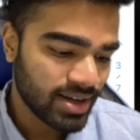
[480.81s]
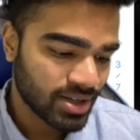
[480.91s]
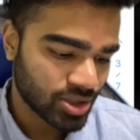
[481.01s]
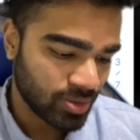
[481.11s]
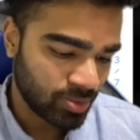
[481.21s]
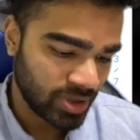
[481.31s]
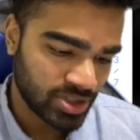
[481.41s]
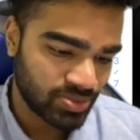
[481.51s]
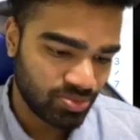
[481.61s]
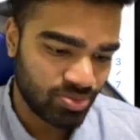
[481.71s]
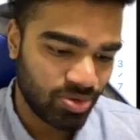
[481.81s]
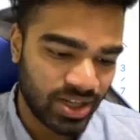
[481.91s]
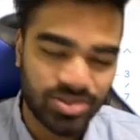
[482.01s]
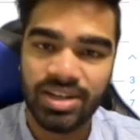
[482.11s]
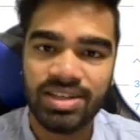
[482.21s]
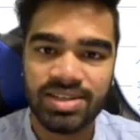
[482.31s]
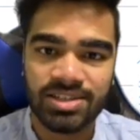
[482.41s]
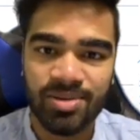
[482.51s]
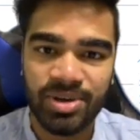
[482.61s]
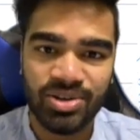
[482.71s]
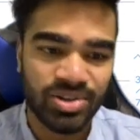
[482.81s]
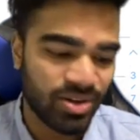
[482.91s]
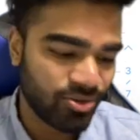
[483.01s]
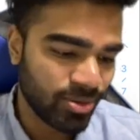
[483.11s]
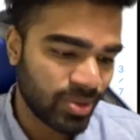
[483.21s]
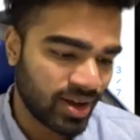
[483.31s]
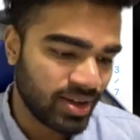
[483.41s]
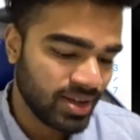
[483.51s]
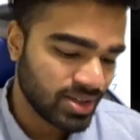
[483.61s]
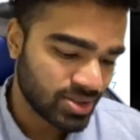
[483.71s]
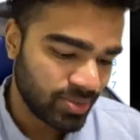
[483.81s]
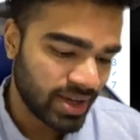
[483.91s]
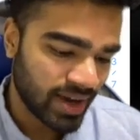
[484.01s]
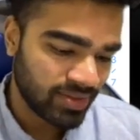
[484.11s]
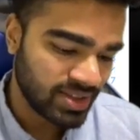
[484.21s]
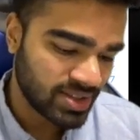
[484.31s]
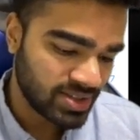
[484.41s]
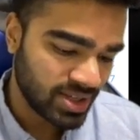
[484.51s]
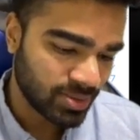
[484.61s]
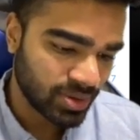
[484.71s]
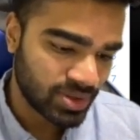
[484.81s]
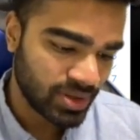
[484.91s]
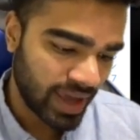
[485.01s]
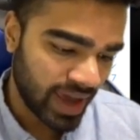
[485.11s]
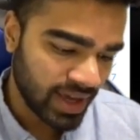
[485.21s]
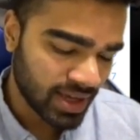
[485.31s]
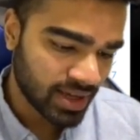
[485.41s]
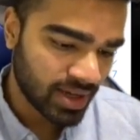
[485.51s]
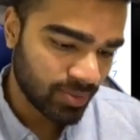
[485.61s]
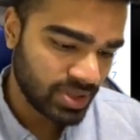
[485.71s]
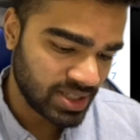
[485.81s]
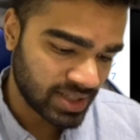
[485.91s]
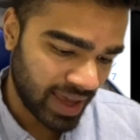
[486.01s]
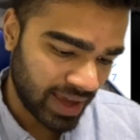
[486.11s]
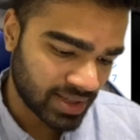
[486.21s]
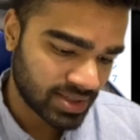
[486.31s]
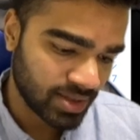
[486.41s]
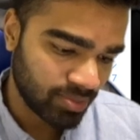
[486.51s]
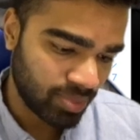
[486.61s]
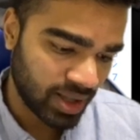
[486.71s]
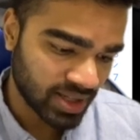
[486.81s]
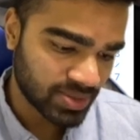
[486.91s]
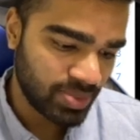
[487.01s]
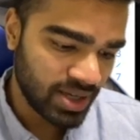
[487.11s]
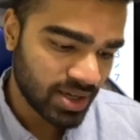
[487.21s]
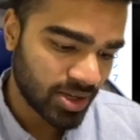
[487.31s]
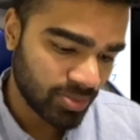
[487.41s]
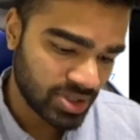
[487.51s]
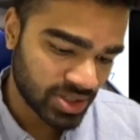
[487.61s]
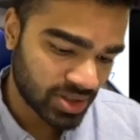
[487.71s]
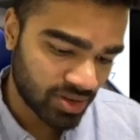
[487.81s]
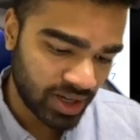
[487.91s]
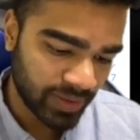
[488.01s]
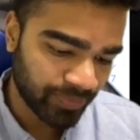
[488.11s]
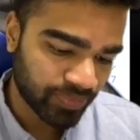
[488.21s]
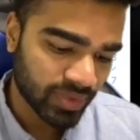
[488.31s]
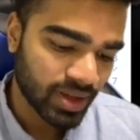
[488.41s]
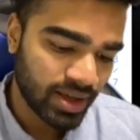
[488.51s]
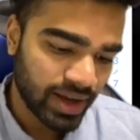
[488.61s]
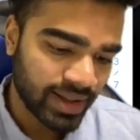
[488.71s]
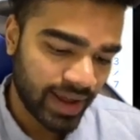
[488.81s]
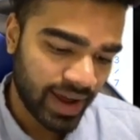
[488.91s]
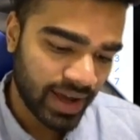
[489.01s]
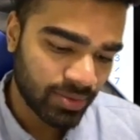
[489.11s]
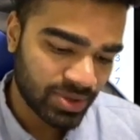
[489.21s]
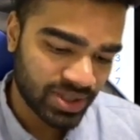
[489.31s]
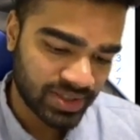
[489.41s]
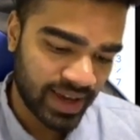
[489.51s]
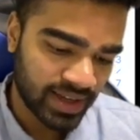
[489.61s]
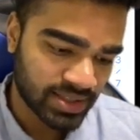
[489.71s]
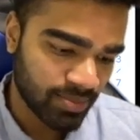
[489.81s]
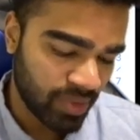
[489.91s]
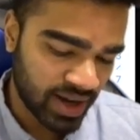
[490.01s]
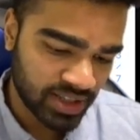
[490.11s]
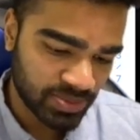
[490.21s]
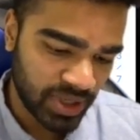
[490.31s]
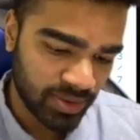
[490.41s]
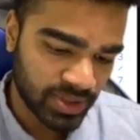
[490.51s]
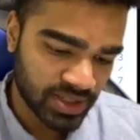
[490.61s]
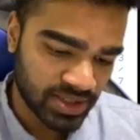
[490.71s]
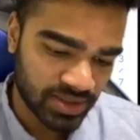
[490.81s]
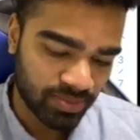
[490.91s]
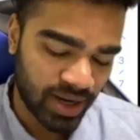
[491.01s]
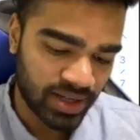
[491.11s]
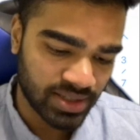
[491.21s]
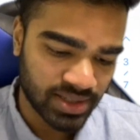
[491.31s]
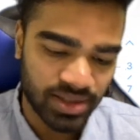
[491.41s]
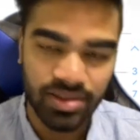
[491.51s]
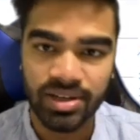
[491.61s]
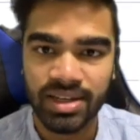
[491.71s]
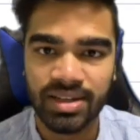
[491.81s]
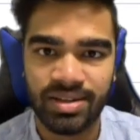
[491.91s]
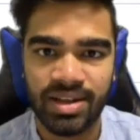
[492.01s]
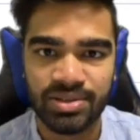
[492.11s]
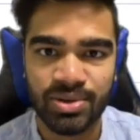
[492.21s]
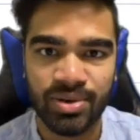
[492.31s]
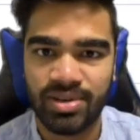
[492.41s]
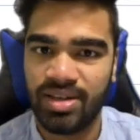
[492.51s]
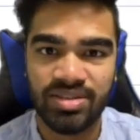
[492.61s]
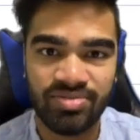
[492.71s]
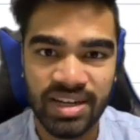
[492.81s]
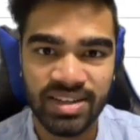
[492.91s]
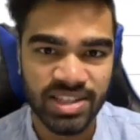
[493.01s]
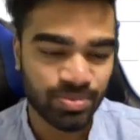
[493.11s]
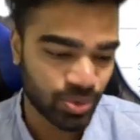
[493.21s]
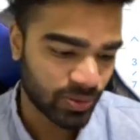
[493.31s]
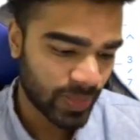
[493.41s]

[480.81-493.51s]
So we just literally just sub it into the formula. So we have this is equal to a, which is x, plus b, which is 3, and a, which is x, minus b, which is minus 3, like so. It's really simple.